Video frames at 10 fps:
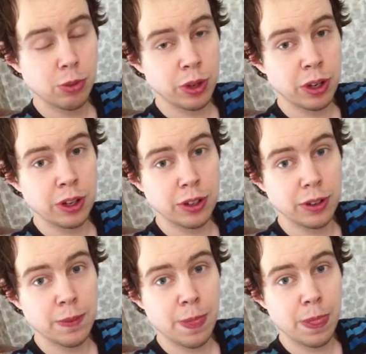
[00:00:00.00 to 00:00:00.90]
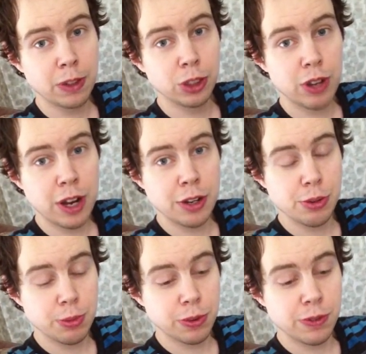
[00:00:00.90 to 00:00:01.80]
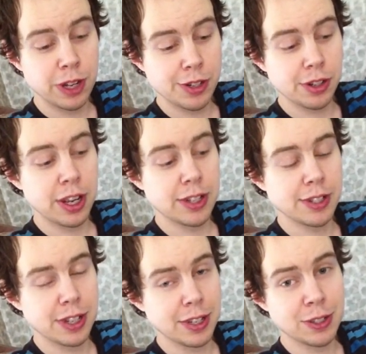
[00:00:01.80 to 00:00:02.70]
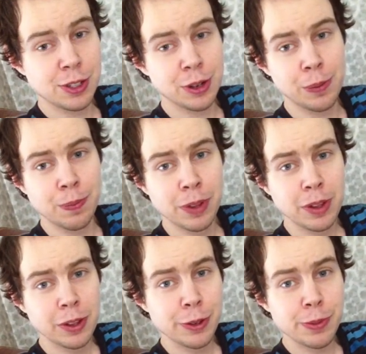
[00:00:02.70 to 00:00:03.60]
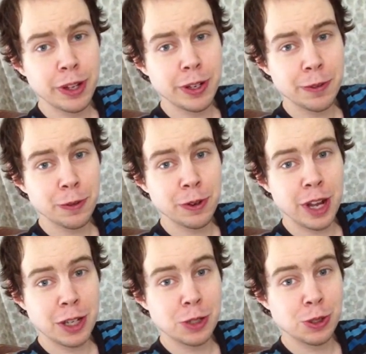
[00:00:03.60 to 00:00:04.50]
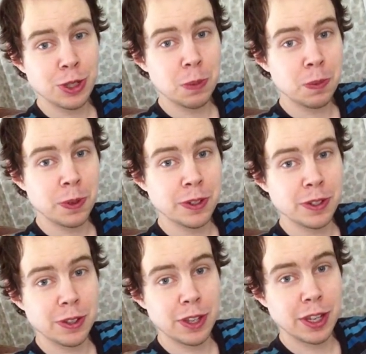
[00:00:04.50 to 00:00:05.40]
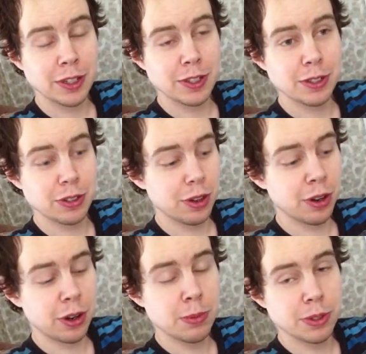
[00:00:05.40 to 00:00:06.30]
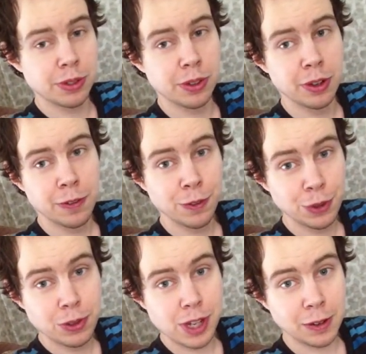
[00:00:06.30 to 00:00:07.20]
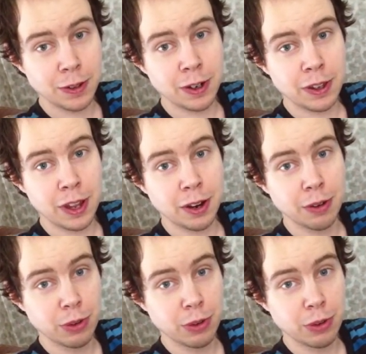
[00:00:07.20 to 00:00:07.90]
when trying to improve natural eyesight. So there's many different natural supplements and things and herbs and foods out there that are